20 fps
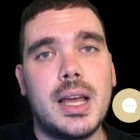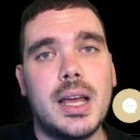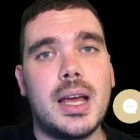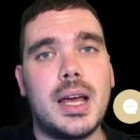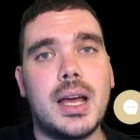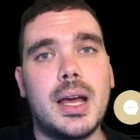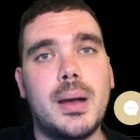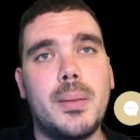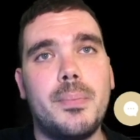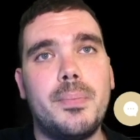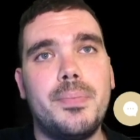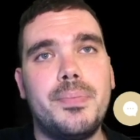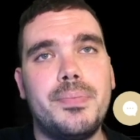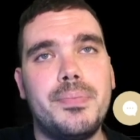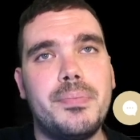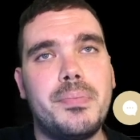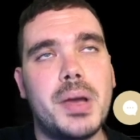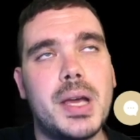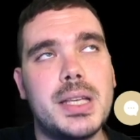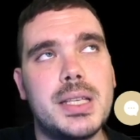Um,
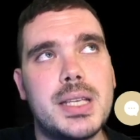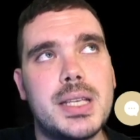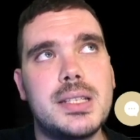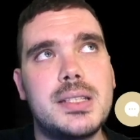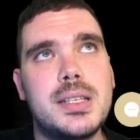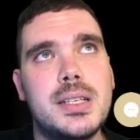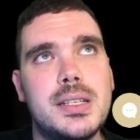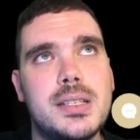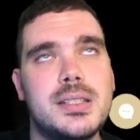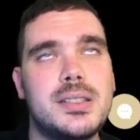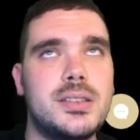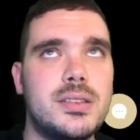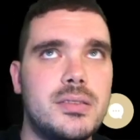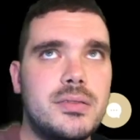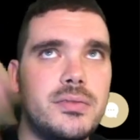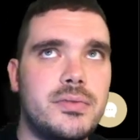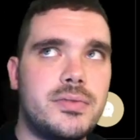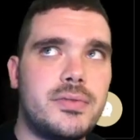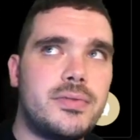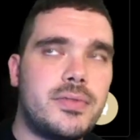pen testing is sort
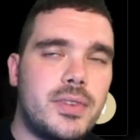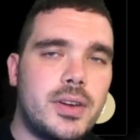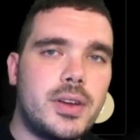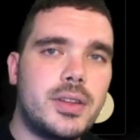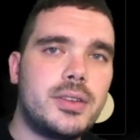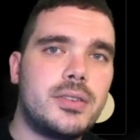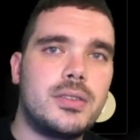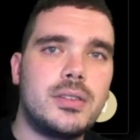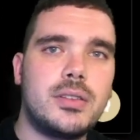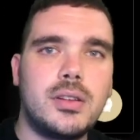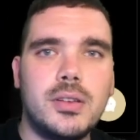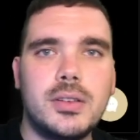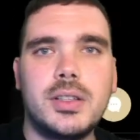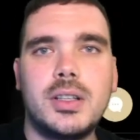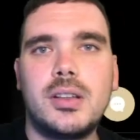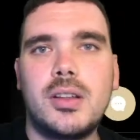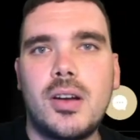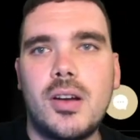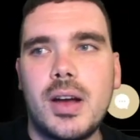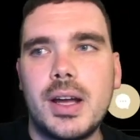of further along the
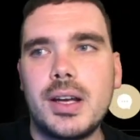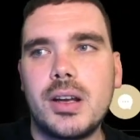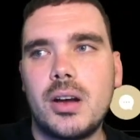line.